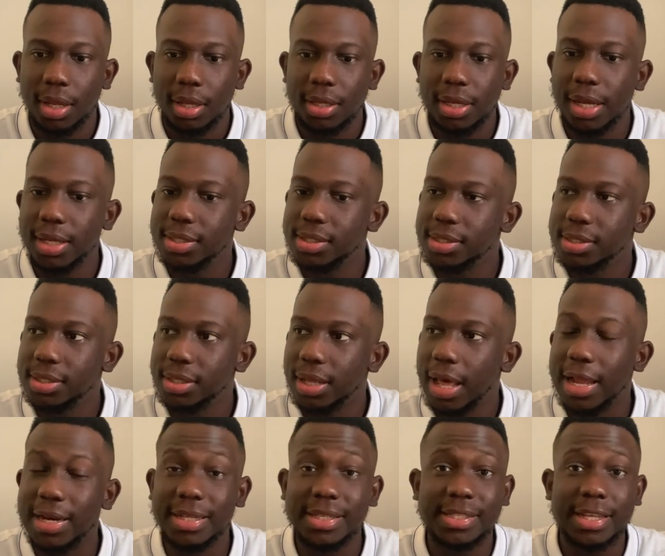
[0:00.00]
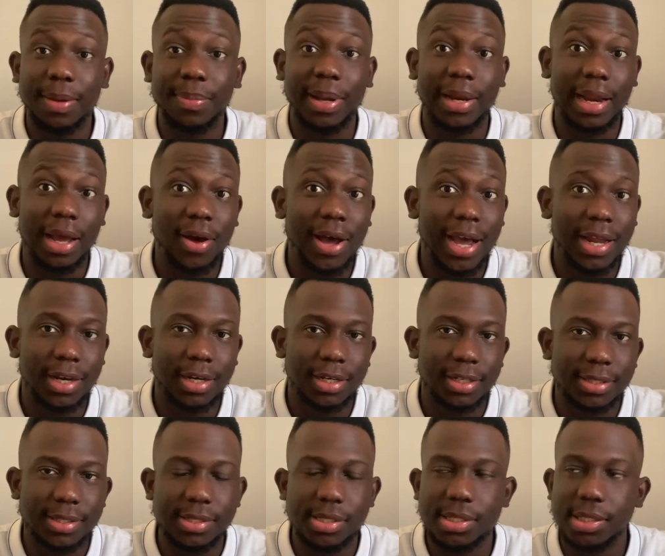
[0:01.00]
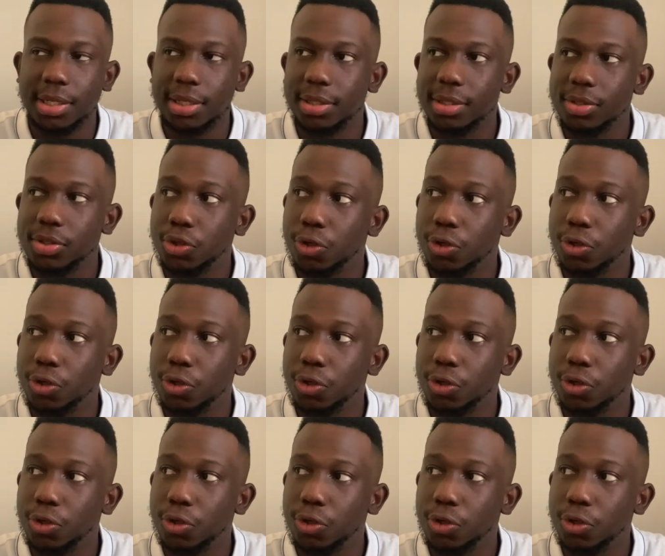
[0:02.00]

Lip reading: yes, at this time I now had an assistant.